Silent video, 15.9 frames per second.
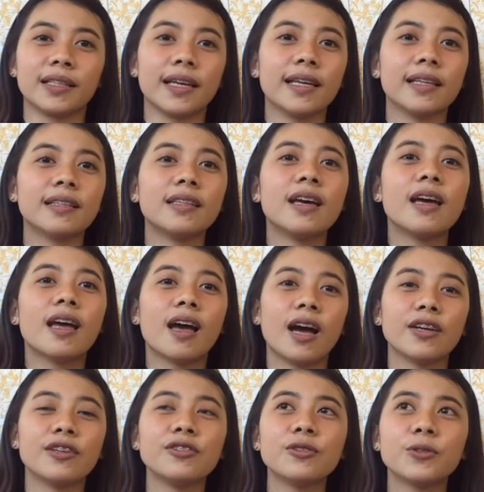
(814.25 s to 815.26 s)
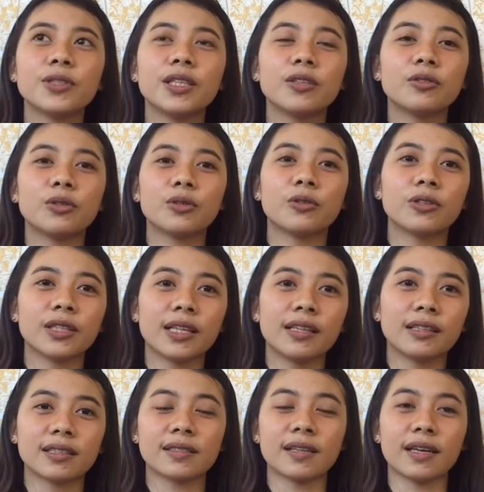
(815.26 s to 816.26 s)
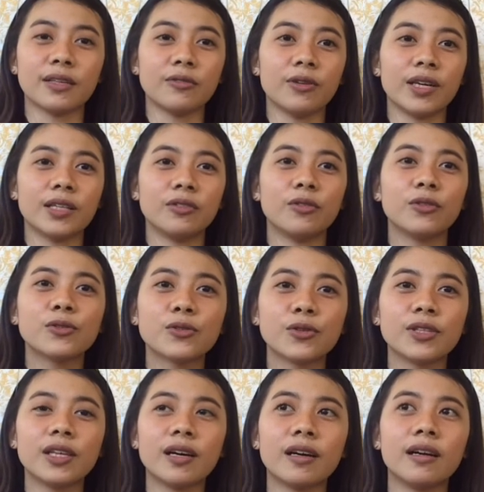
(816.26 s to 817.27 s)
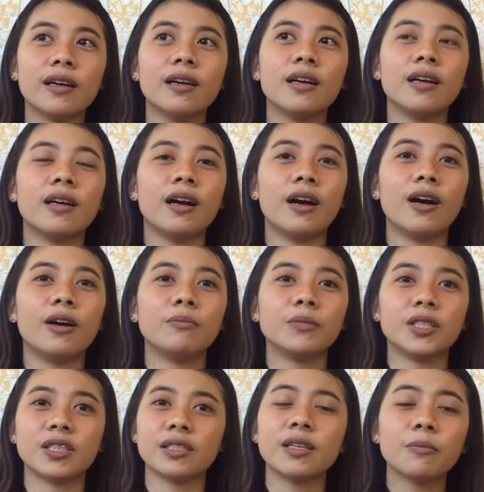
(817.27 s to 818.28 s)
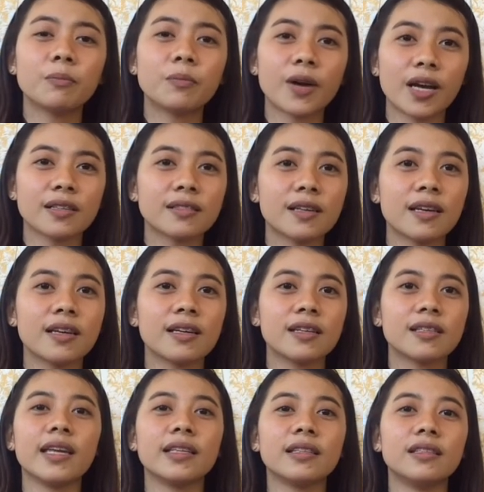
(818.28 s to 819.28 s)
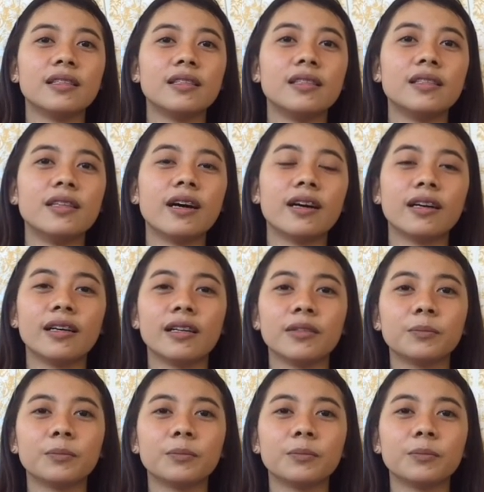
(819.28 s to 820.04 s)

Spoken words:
And ayun yung tinuturo talaga sa inyo. And also the nursing process and the